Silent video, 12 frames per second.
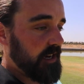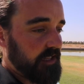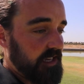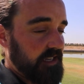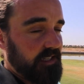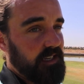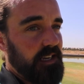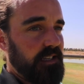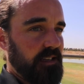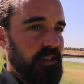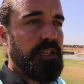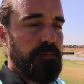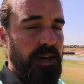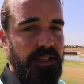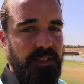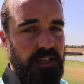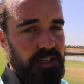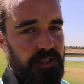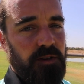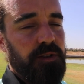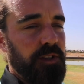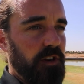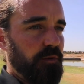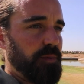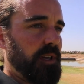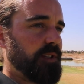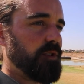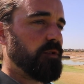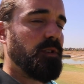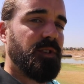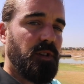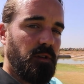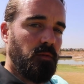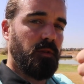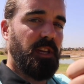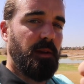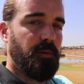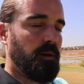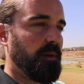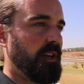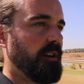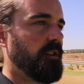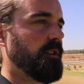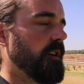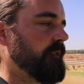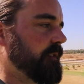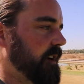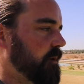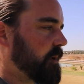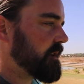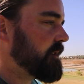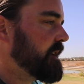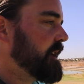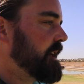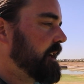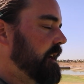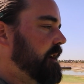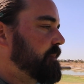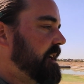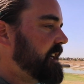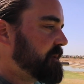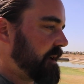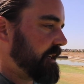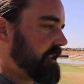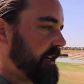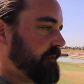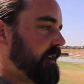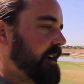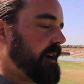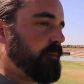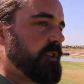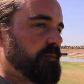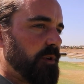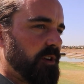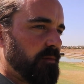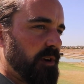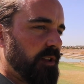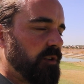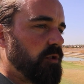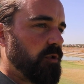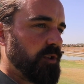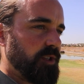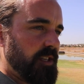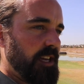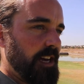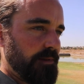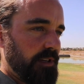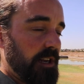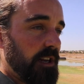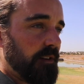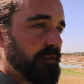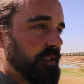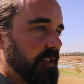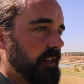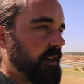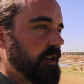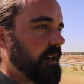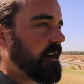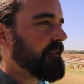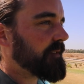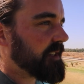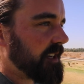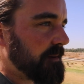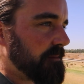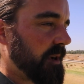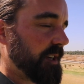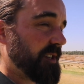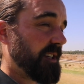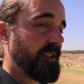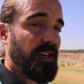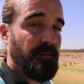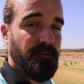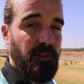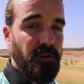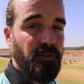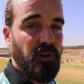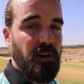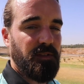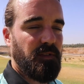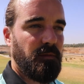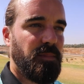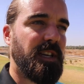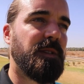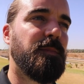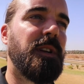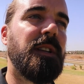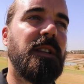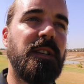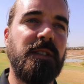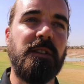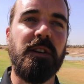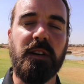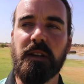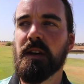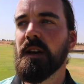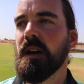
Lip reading: this season, his maiden season on the European Tour, so keep it up, Guido, going very well. But he's played down there and we've spoken about the course and he absolutely loves it. I haven't seen much except photographs of the place, but it does look